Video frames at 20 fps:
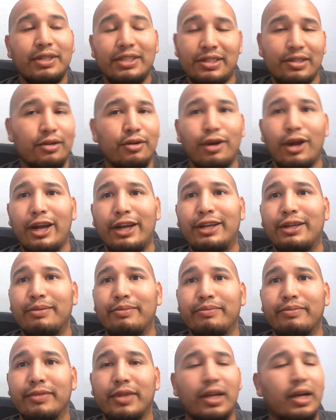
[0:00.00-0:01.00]
He's still grinding
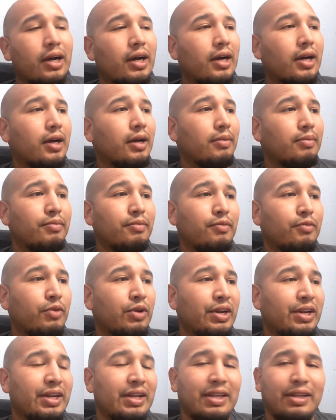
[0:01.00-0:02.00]
uh,
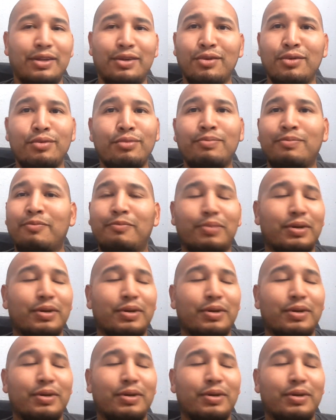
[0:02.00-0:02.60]
when you